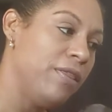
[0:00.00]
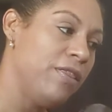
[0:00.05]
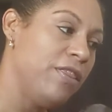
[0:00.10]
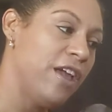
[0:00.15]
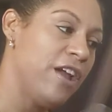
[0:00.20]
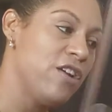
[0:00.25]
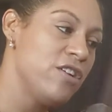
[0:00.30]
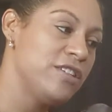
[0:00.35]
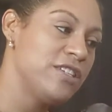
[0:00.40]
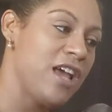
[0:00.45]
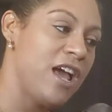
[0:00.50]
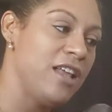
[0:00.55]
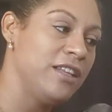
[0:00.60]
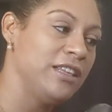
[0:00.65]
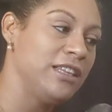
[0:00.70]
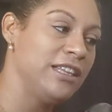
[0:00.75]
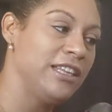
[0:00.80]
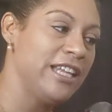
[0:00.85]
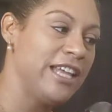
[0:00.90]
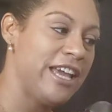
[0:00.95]
there's a
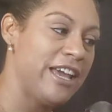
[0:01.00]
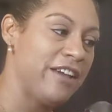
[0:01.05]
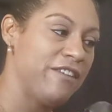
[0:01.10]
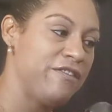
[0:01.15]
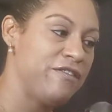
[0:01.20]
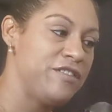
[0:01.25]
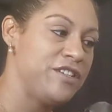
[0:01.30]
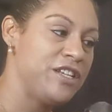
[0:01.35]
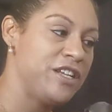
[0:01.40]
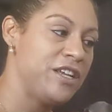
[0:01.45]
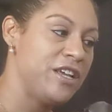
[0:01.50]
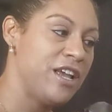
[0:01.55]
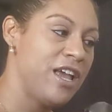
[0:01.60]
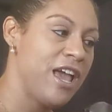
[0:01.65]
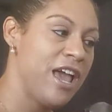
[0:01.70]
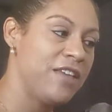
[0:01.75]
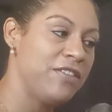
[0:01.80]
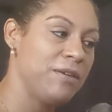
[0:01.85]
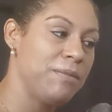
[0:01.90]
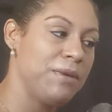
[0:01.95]
lift
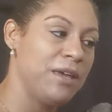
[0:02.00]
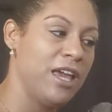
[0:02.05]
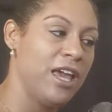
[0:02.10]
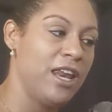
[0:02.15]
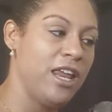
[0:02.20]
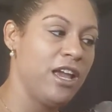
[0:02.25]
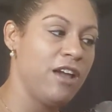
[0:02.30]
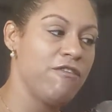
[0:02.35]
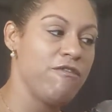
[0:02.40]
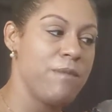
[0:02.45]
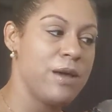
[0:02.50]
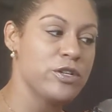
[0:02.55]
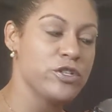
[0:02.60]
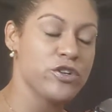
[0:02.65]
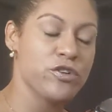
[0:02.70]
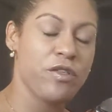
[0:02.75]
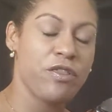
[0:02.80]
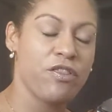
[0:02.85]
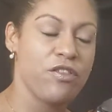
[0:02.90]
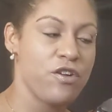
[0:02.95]
at the beginning of
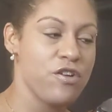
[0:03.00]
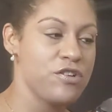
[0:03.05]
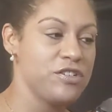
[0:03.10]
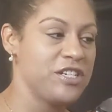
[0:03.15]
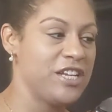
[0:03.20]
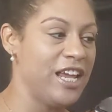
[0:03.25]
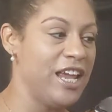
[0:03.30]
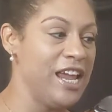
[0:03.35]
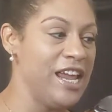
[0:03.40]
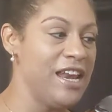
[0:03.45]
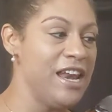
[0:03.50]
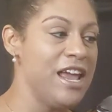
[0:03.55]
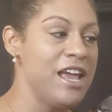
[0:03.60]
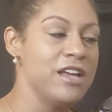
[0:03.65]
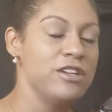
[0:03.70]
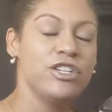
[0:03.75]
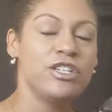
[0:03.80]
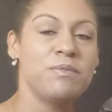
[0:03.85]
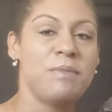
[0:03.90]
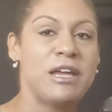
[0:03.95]
measure 13.
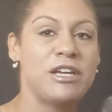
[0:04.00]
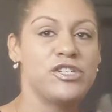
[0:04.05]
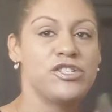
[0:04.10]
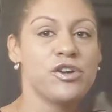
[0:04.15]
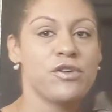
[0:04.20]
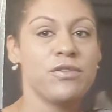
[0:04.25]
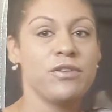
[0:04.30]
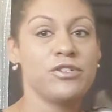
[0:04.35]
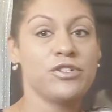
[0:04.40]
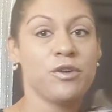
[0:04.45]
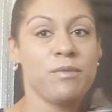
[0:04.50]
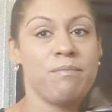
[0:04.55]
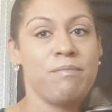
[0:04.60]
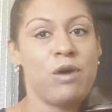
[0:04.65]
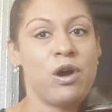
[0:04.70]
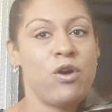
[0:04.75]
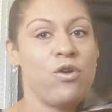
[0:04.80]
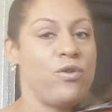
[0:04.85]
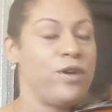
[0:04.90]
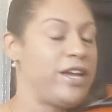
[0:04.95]
Just make sure that your
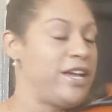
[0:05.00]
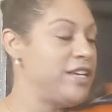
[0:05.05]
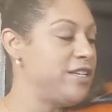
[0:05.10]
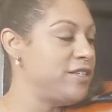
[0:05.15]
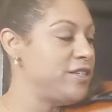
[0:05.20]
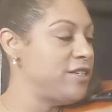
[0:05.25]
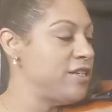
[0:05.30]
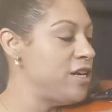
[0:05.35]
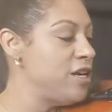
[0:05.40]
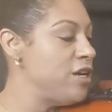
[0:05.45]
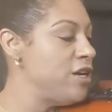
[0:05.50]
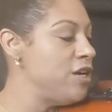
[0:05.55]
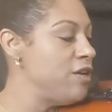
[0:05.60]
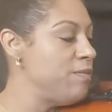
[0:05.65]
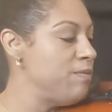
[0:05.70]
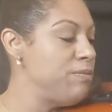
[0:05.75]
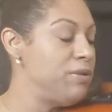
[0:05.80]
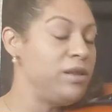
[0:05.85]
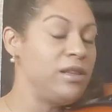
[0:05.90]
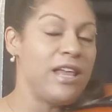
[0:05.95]
bow is
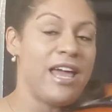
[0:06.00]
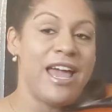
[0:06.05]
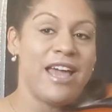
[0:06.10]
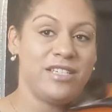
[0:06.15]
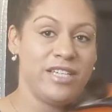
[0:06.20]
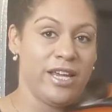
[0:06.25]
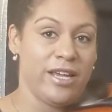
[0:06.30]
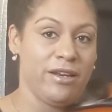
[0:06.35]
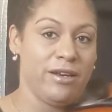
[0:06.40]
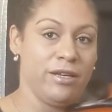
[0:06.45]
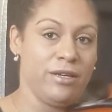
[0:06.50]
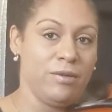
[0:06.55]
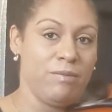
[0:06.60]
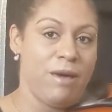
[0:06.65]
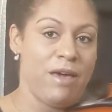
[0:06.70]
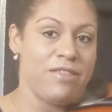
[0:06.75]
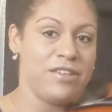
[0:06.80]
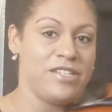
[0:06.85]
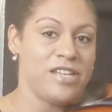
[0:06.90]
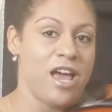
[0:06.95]
planted
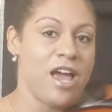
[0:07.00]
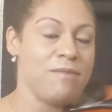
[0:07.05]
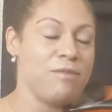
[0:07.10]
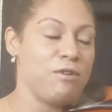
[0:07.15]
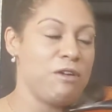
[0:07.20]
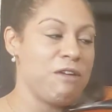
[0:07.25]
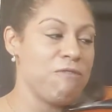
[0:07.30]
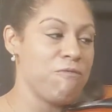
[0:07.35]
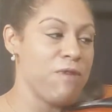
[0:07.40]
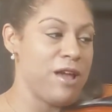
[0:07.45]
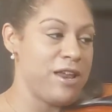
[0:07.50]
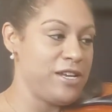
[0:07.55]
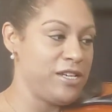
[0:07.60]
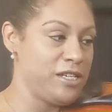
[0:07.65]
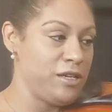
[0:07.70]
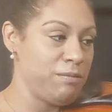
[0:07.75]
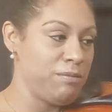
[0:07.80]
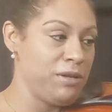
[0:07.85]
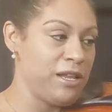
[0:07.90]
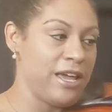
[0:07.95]
by the time you get ready
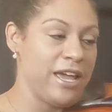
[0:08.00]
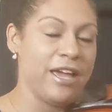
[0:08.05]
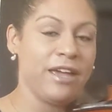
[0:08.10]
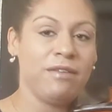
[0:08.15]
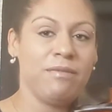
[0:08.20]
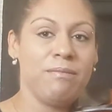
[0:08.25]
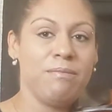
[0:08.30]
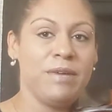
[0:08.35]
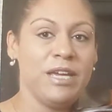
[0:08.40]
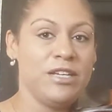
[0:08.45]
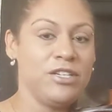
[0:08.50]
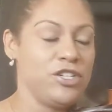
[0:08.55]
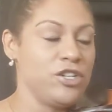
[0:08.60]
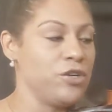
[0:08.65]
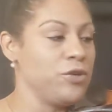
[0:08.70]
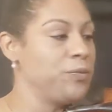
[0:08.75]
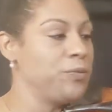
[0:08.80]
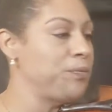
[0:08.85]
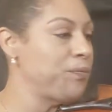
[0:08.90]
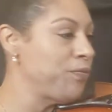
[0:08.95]
to play beat
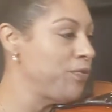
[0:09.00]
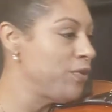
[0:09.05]
2.